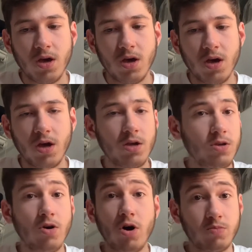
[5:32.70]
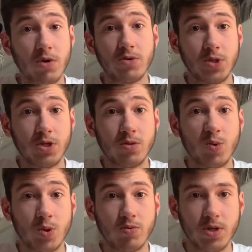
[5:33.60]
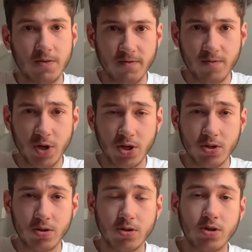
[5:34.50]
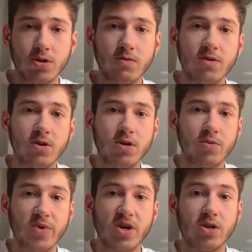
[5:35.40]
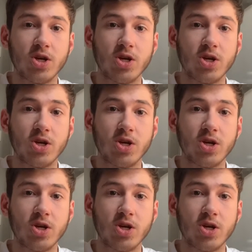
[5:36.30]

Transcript: And you're all probably seen the most recent pictures of Kumail